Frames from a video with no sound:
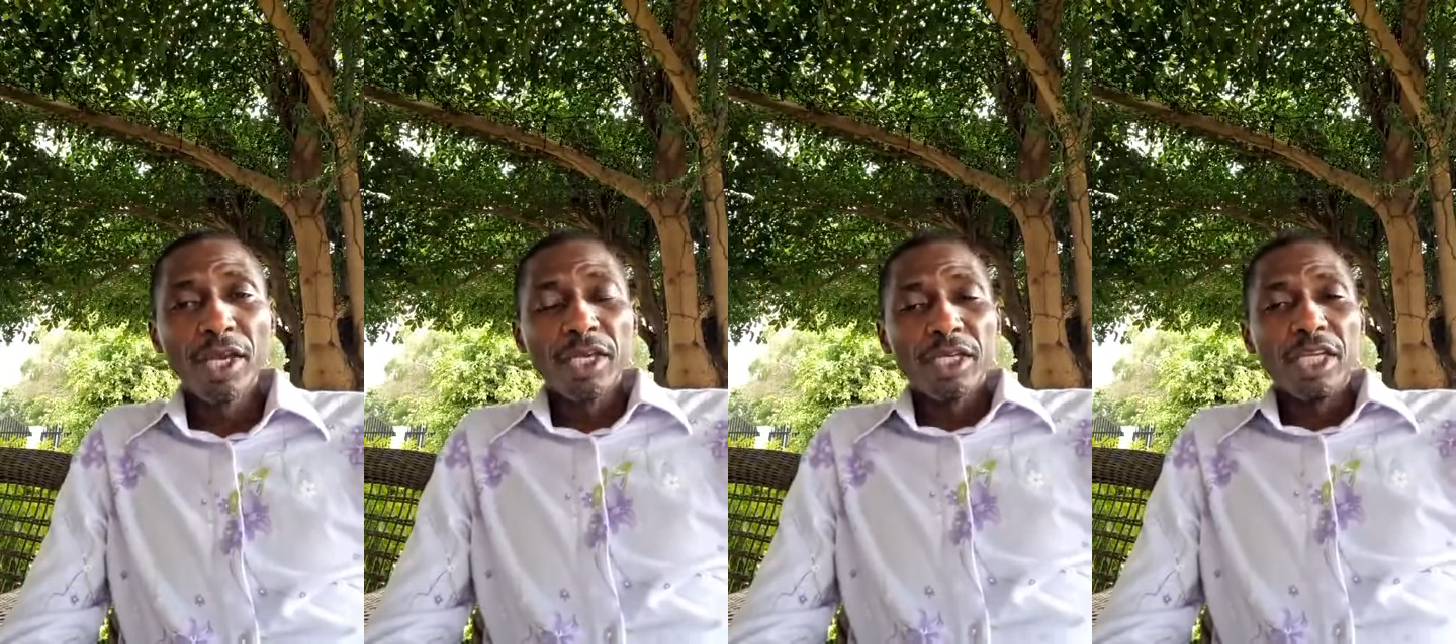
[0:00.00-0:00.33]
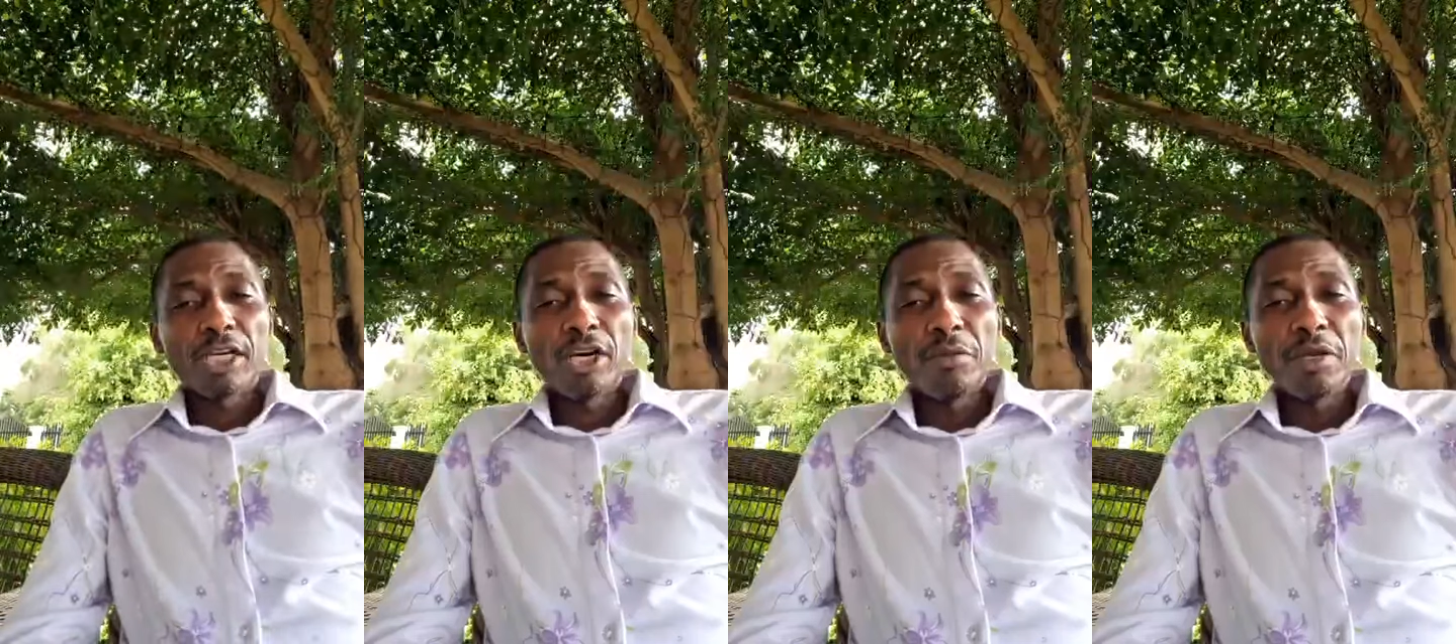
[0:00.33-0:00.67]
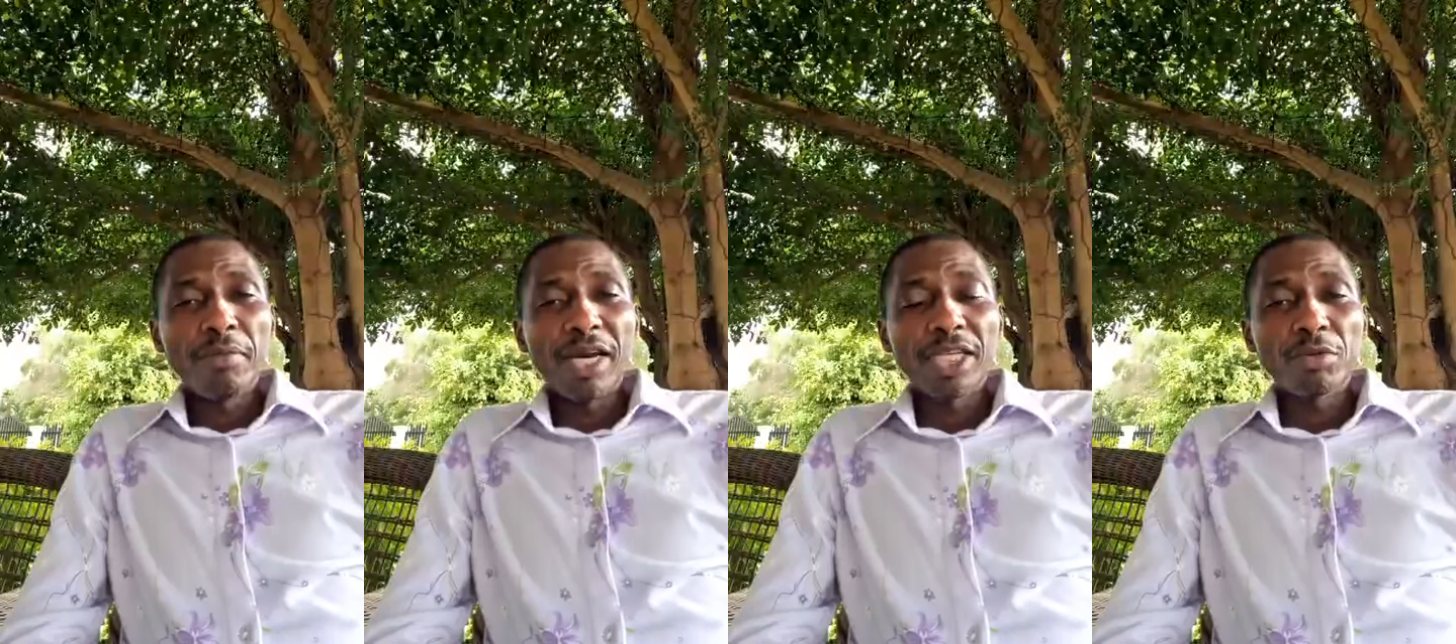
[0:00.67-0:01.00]
The economic
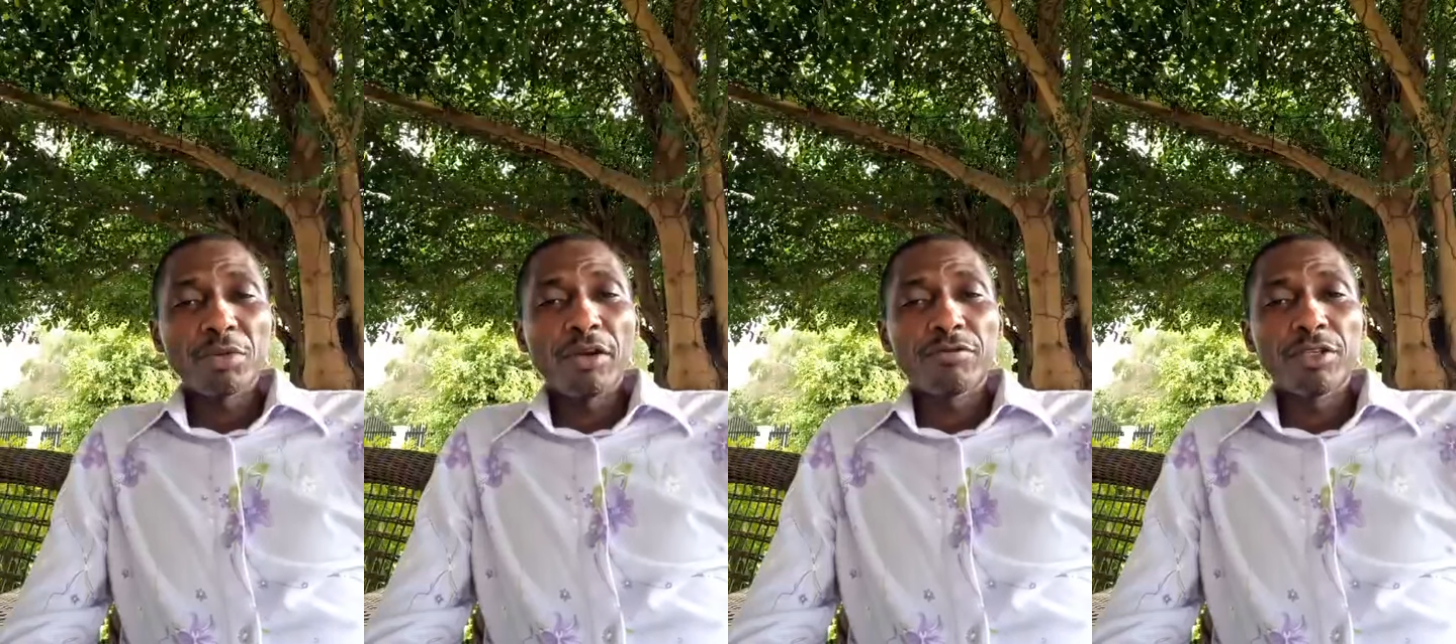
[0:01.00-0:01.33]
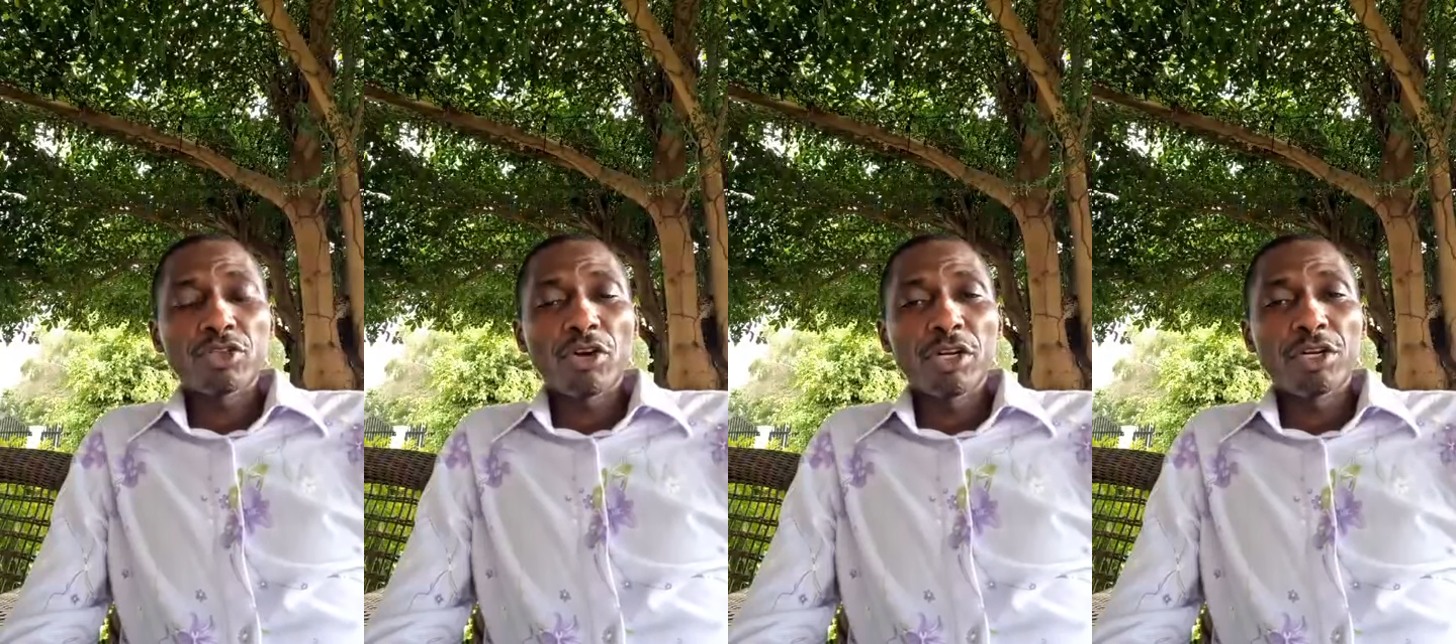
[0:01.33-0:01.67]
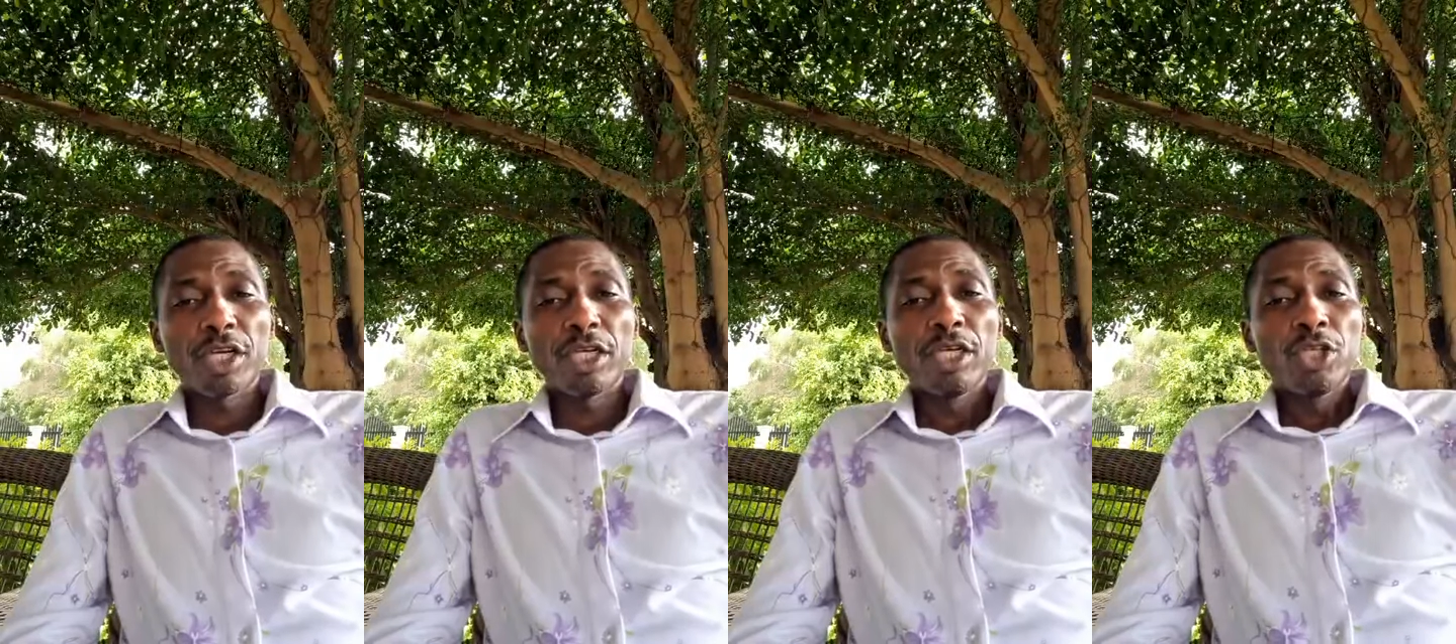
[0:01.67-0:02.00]
management of this
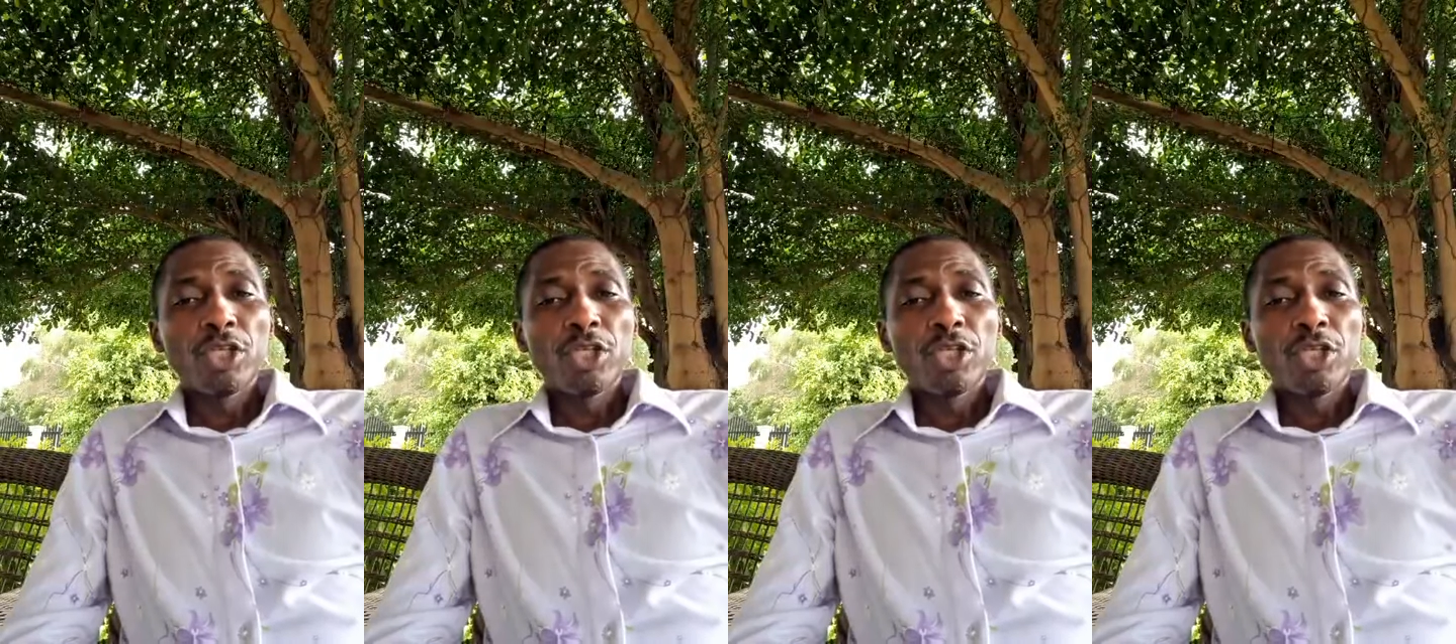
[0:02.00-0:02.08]
country